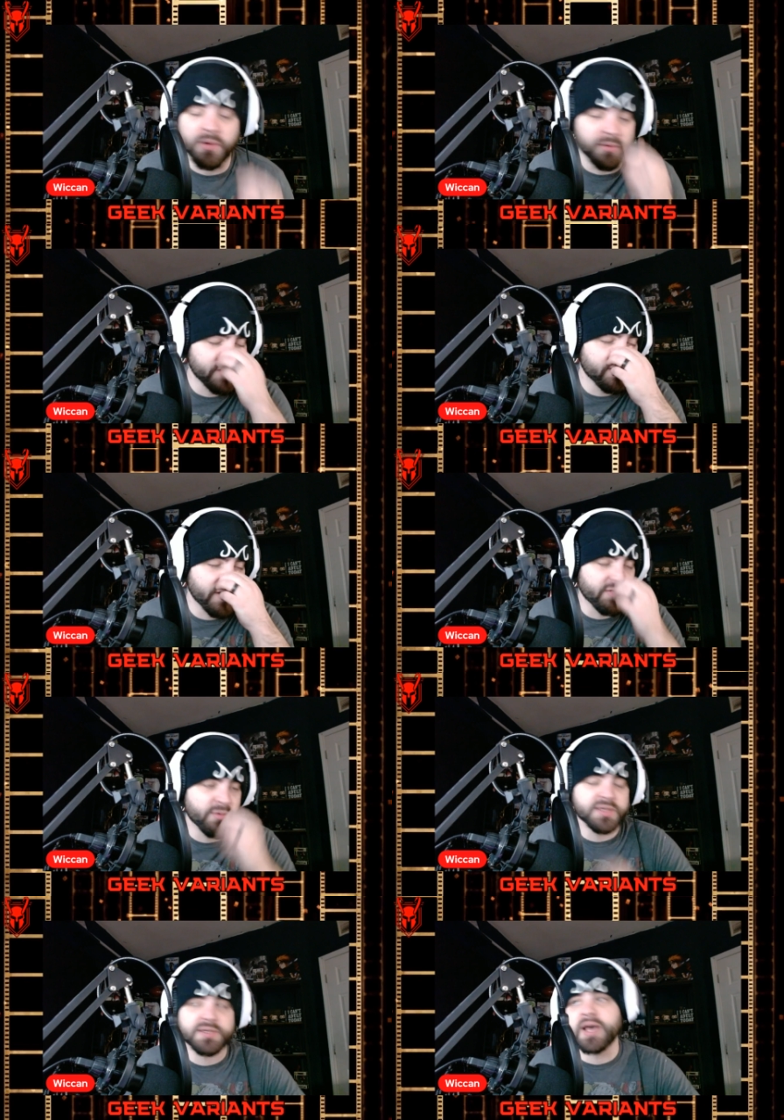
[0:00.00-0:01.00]
only for
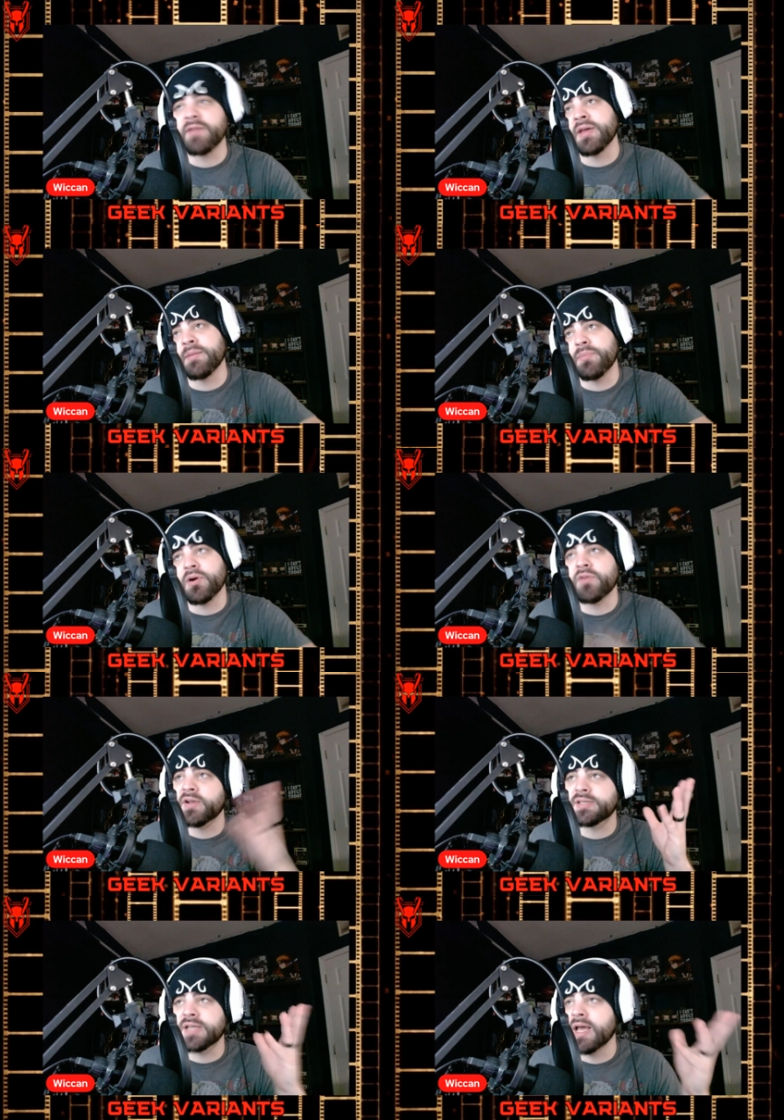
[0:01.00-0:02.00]
everyone to have a
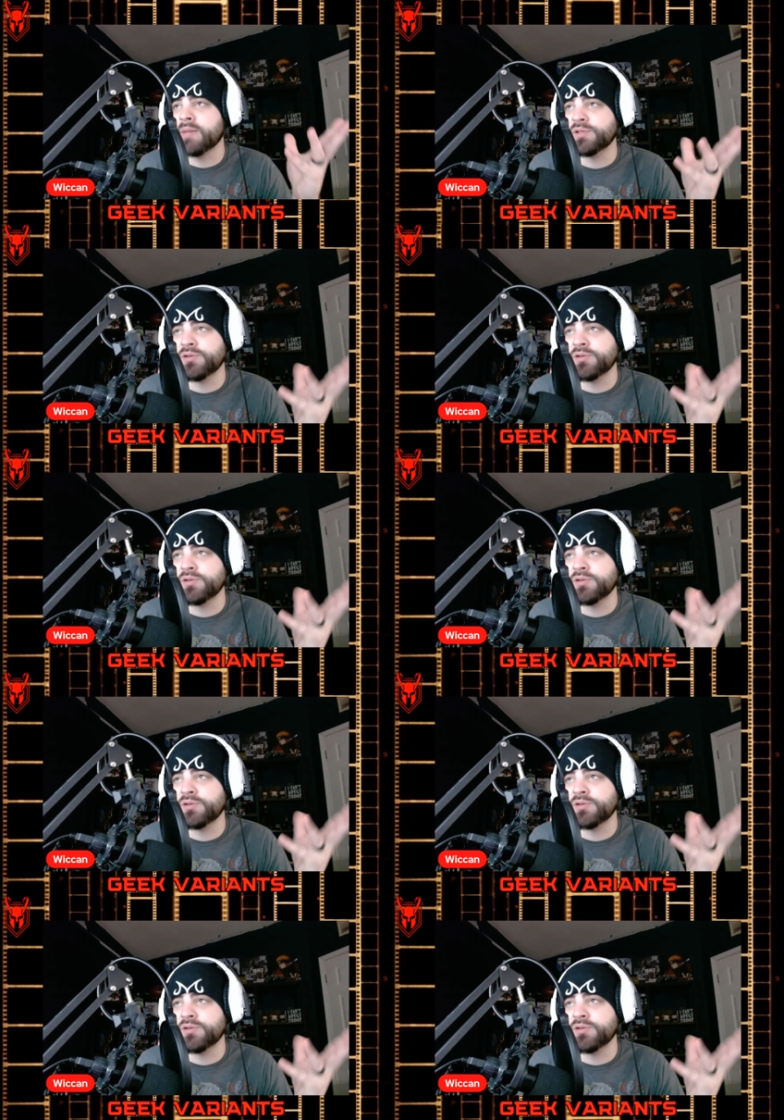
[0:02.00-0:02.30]
perfect time